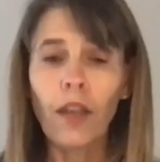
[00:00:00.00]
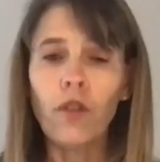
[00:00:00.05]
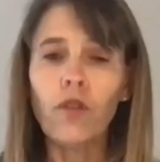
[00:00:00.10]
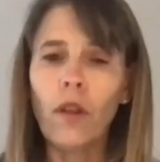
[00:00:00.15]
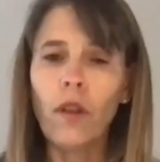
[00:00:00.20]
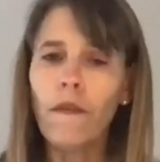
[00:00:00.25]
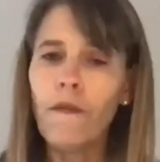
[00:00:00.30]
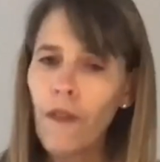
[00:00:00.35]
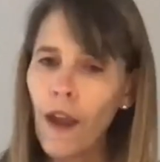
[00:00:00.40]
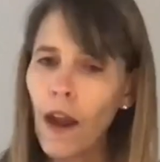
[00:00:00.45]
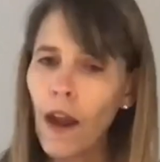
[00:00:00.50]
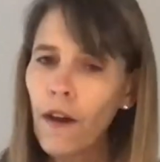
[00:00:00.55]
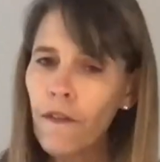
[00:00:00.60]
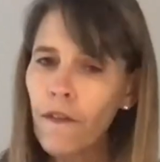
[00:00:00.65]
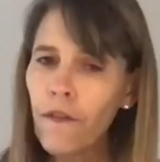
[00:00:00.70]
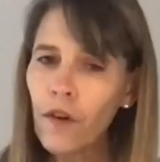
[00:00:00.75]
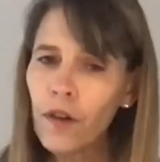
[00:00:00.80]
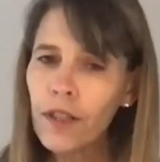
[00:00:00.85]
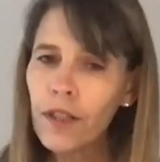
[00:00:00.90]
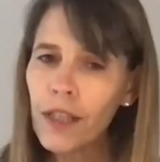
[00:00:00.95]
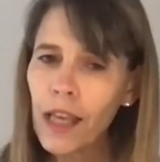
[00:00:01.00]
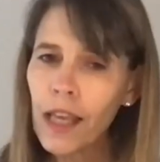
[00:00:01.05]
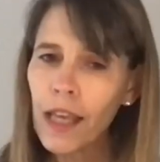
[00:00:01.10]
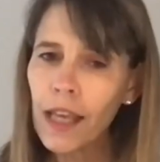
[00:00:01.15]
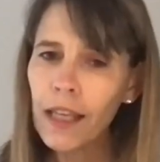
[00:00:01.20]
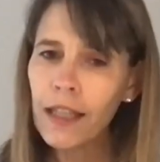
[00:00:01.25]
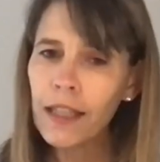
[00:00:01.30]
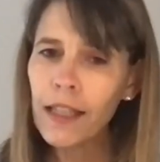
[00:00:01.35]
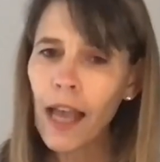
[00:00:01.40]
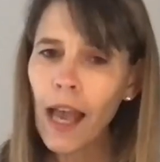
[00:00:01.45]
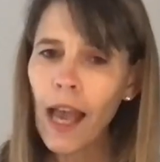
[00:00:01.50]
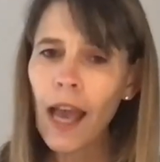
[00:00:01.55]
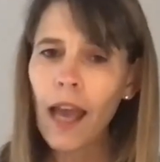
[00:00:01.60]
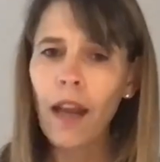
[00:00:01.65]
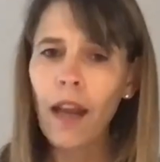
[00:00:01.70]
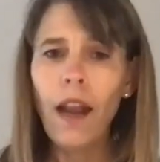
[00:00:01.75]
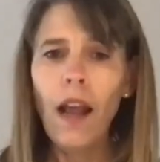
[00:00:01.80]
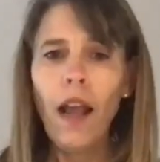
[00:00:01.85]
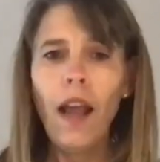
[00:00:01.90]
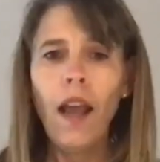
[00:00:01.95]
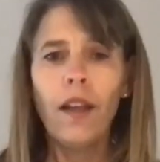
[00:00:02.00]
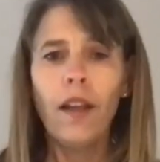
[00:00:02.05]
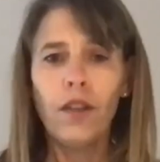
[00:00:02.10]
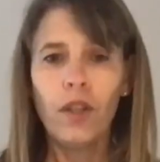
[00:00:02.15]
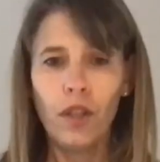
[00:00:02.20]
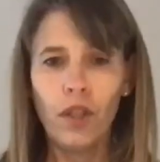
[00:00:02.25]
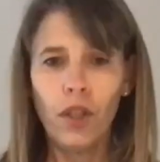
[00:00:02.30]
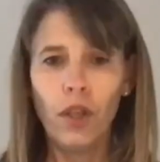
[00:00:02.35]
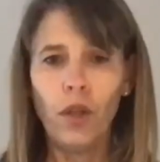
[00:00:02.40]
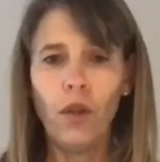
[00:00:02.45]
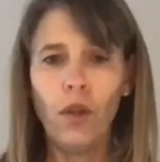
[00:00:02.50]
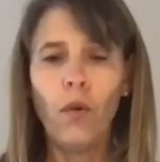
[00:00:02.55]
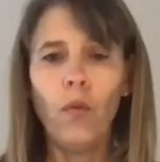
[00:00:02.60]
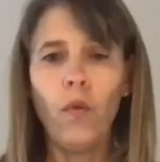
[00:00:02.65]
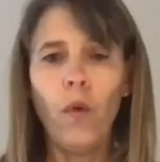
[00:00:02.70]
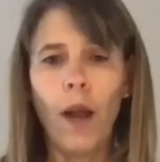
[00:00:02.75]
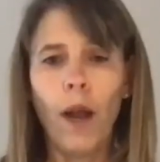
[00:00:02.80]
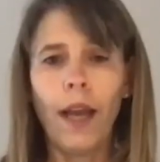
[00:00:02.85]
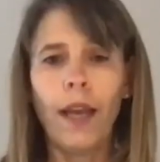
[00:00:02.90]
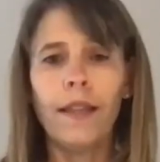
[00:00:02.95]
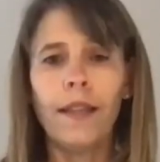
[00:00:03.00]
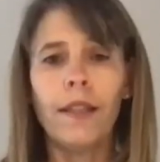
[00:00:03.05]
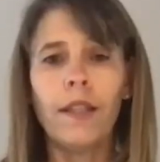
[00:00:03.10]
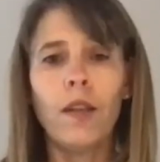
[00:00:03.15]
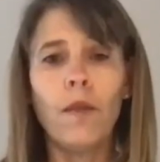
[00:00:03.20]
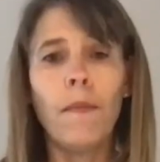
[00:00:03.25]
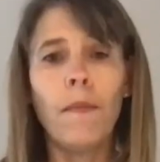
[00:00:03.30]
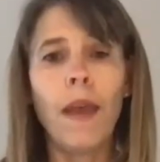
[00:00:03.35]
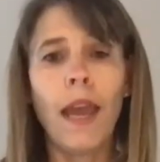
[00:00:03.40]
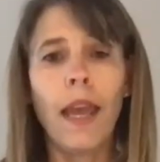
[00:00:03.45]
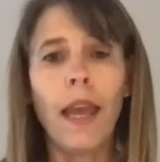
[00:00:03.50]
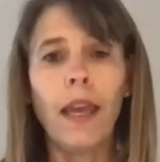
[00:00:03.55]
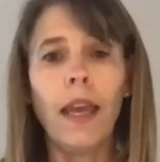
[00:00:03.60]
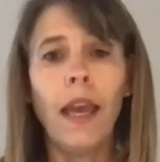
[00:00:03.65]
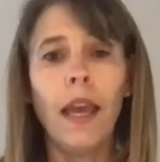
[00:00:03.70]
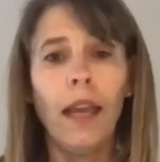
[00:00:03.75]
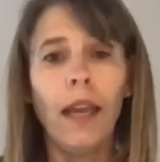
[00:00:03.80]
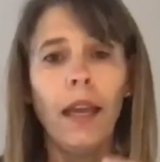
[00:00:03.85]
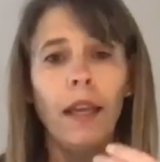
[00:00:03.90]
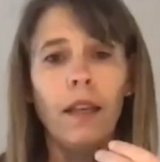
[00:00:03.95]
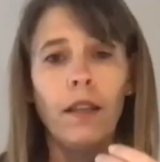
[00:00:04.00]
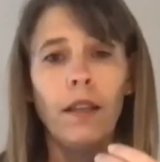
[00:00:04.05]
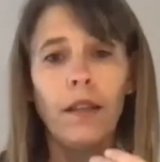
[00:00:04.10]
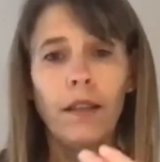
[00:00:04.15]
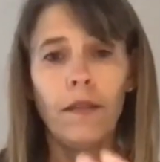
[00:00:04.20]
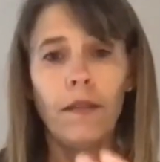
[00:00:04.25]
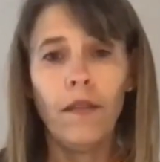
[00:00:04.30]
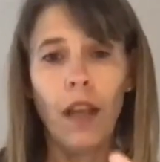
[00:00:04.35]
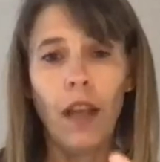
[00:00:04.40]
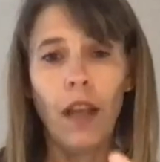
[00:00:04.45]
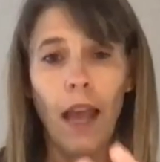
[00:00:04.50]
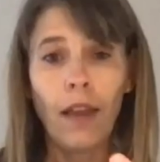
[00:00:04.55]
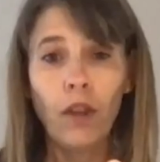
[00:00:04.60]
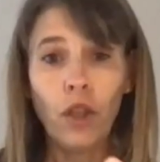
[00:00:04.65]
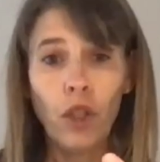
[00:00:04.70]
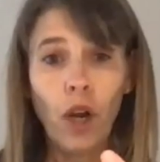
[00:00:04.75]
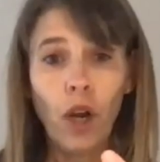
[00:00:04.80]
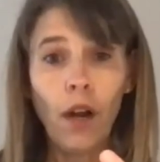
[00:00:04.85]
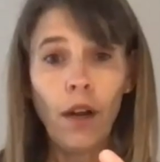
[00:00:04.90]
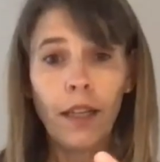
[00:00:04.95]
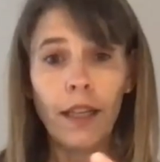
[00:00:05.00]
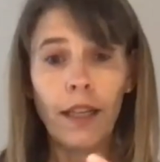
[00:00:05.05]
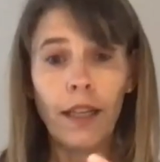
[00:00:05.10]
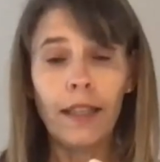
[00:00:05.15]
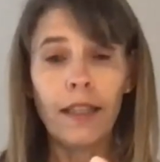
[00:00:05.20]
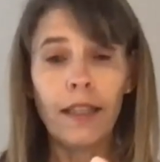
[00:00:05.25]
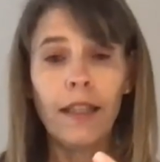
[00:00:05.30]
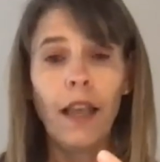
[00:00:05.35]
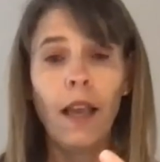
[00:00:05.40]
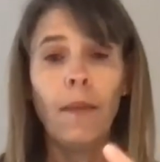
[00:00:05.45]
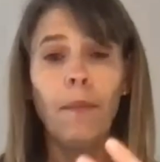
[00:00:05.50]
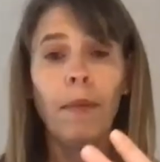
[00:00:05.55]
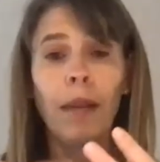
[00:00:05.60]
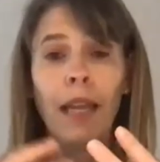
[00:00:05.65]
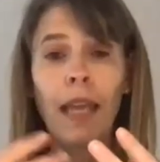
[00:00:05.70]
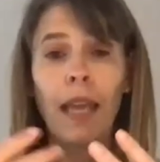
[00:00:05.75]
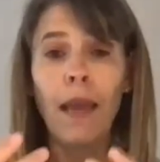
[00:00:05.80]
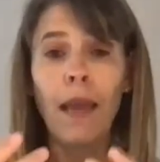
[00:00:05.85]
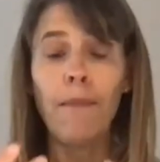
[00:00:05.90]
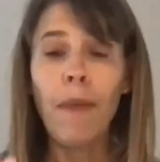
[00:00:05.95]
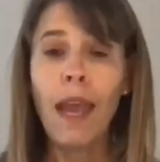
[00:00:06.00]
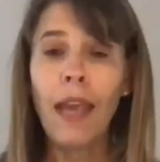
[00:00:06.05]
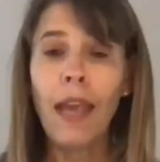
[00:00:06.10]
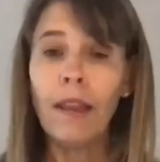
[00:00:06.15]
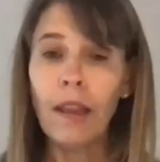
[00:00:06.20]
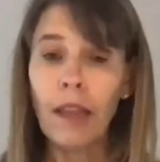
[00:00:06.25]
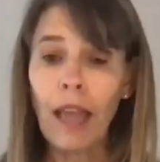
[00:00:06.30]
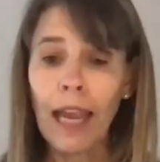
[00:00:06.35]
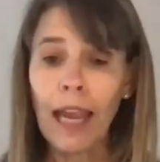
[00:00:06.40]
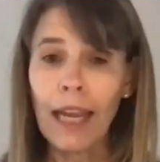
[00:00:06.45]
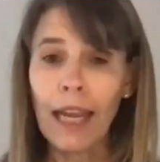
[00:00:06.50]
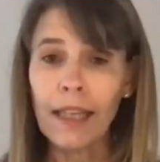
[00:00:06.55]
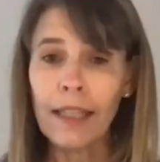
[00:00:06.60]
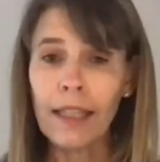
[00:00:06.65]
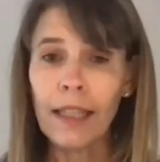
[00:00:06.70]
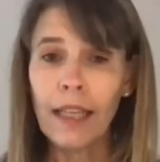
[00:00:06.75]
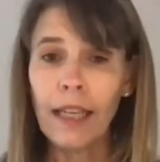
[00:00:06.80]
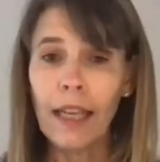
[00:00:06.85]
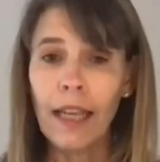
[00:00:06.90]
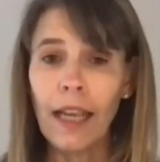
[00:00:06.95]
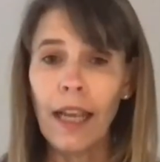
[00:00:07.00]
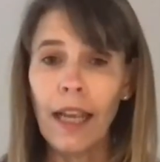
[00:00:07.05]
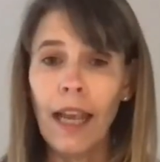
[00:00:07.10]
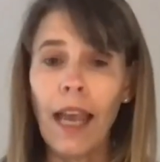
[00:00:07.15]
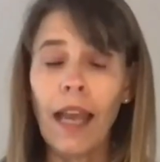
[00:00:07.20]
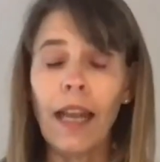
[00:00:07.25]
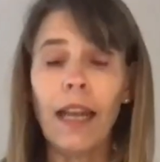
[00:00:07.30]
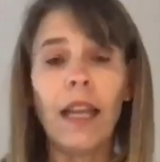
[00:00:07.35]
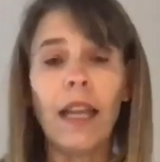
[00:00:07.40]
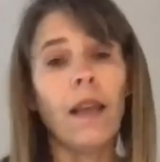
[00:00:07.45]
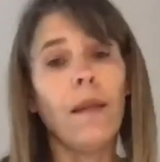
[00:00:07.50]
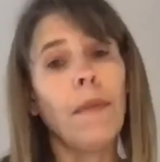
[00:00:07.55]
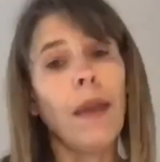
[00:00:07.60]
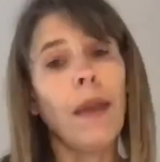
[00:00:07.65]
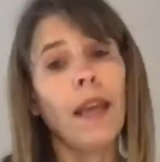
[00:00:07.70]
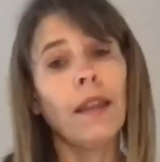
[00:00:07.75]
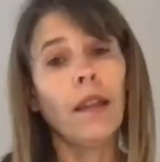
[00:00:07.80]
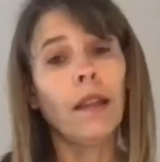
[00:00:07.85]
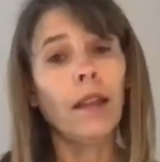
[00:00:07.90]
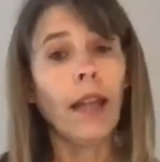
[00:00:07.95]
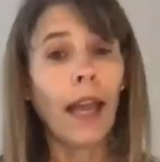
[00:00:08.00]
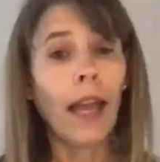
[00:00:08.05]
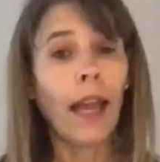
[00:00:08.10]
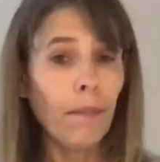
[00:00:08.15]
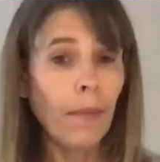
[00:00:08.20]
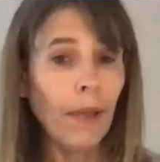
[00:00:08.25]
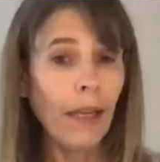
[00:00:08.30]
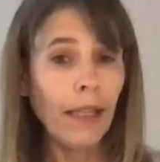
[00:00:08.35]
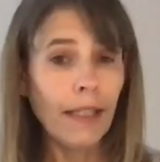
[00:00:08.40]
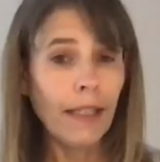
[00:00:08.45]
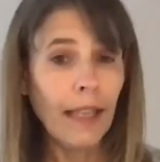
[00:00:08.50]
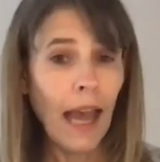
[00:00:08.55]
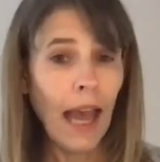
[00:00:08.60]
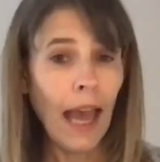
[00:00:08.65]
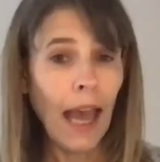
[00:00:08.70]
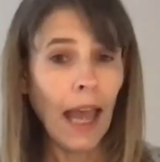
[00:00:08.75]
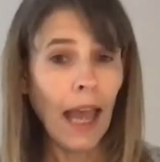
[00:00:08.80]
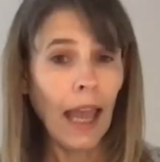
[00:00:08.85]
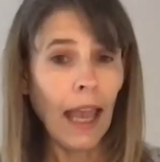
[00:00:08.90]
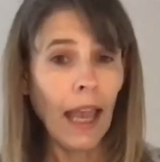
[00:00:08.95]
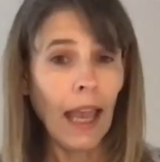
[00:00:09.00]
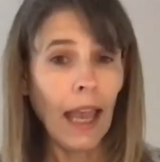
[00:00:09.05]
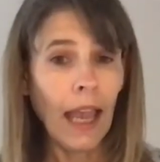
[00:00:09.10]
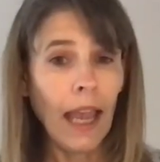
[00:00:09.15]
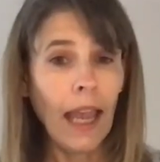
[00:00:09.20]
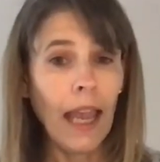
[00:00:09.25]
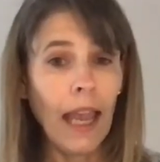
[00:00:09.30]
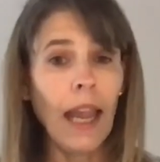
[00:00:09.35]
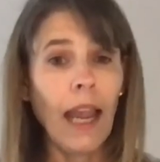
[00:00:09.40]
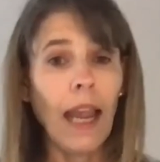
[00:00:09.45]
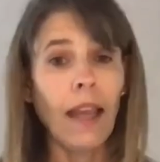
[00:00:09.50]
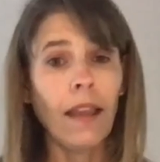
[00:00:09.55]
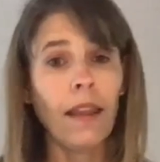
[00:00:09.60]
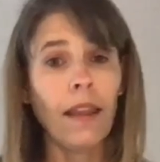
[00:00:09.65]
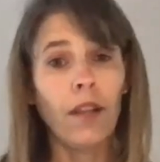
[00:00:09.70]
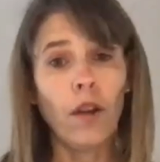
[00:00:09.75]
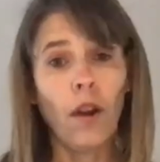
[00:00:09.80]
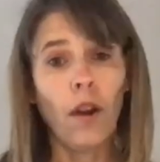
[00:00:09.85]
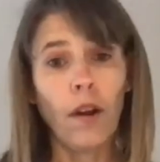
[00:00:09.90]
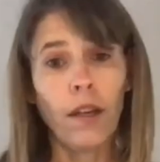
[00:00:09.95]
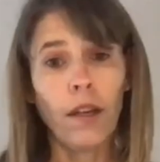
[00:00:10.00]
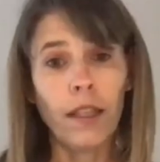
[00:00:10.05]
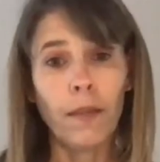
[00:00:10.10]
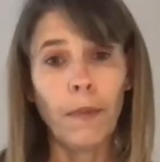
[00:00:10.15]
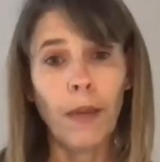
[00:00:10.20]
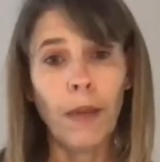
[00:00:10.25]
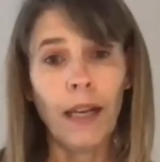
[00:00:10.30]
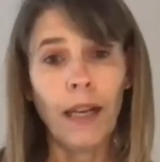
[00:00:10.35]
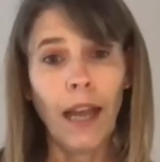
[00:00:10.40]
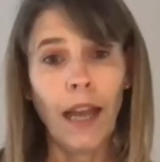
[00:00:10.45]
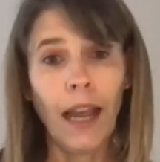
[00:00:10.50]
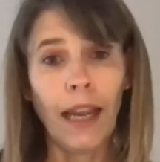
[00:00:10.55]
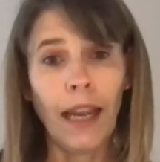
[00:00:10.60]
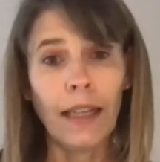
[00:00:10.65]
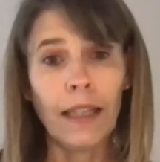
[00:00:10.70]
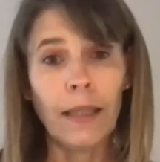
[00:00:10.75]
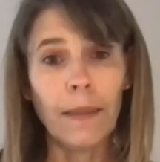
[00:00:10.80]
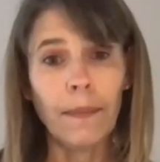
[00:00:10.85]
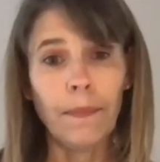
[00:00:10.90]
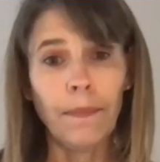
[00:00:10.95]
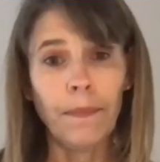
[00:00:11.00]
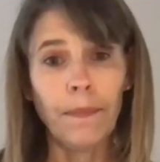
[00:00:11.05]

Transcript: And so the very first thing he said to do was he had the darkness, but he made light, and he made the light be day and the darkness be night.